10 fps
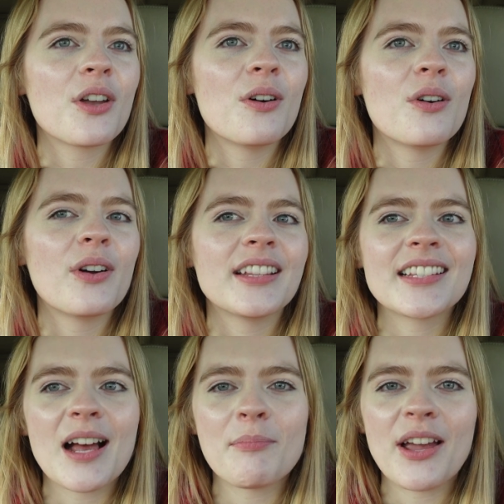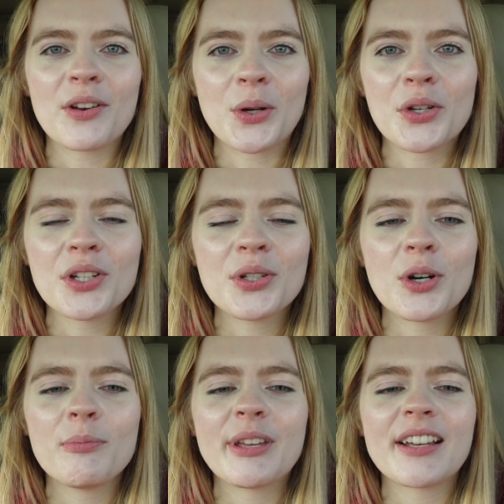go and stop by the grocery
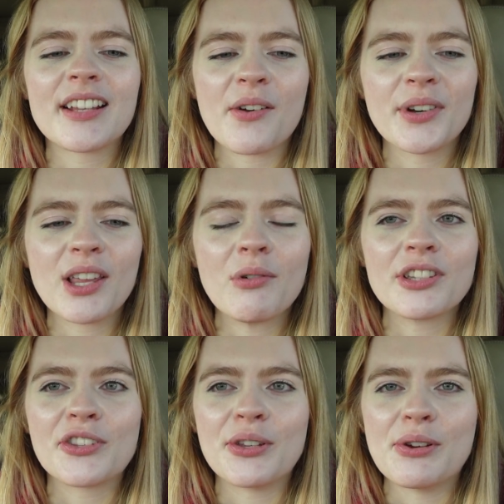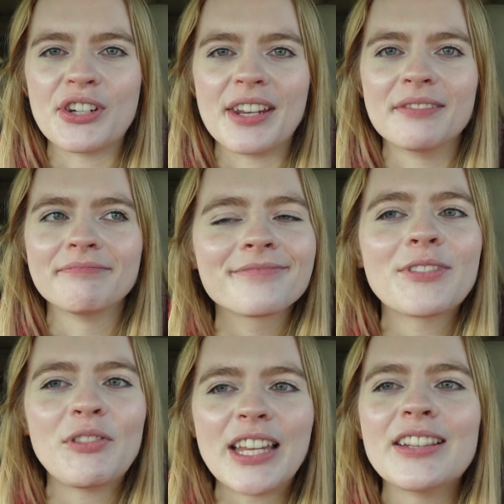store because I really want sushi,
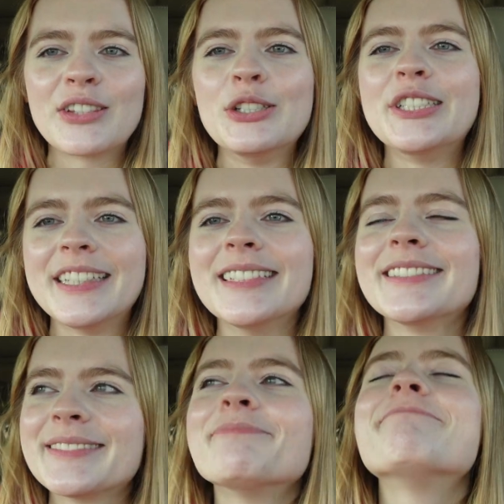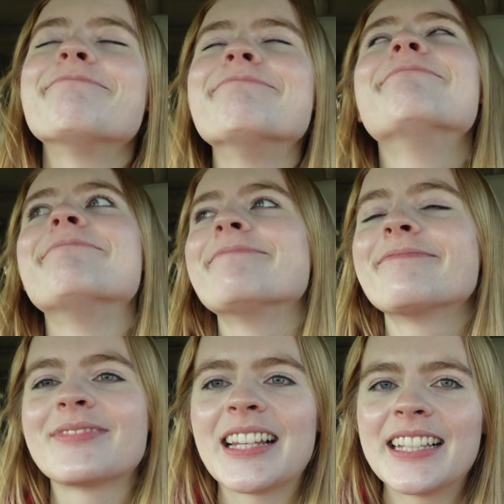vegan sushi.
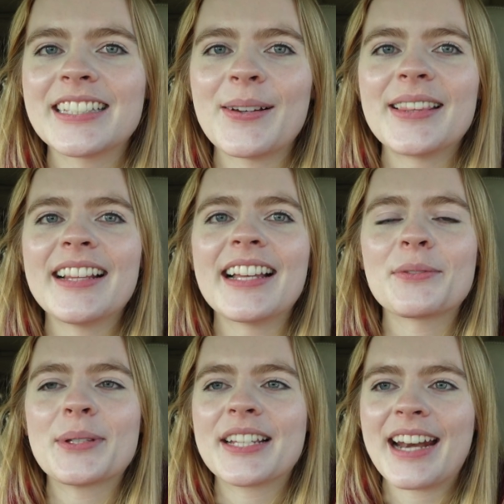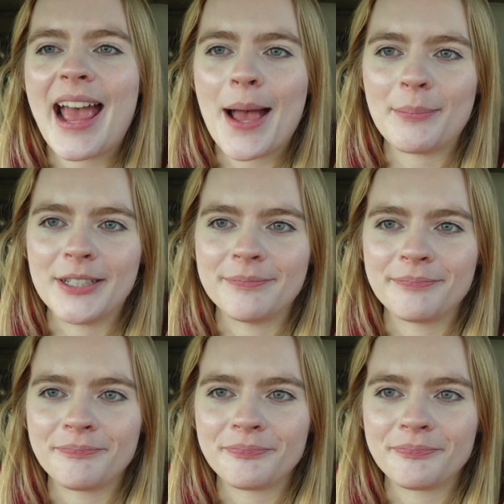Mm. So I think that's what's gonna happen.